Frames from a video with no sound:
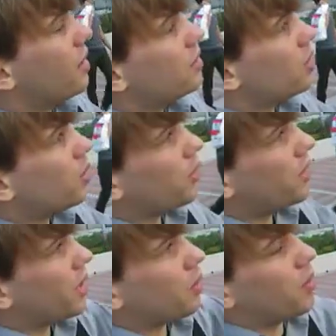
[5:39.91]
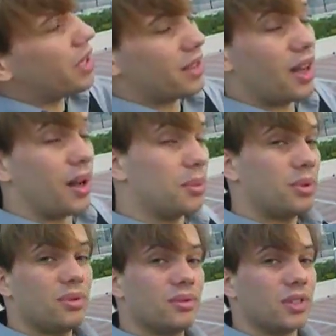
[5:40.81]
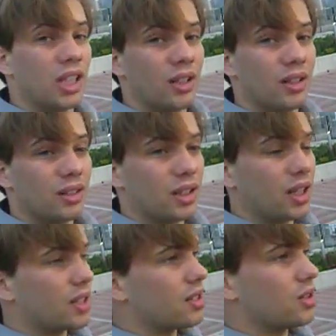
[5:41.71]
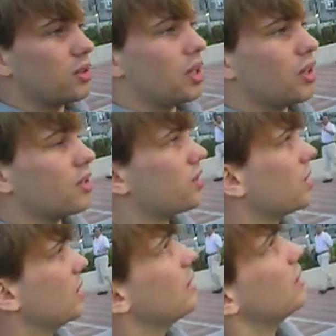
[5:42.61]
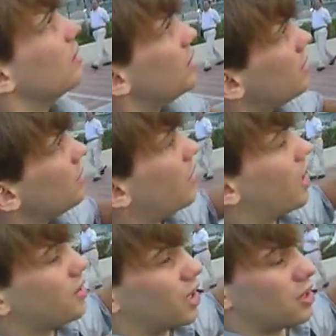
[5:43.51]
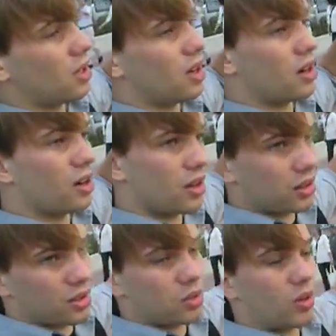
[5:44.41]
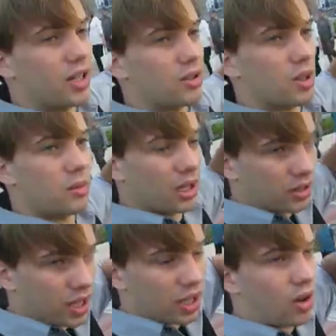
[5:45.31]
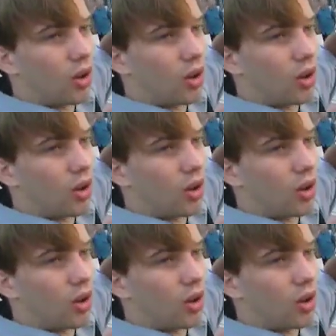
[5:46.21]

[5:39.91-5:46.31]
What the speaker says: This whole thing went up, you know, in less than 2 years. This entire section here, 20-story building,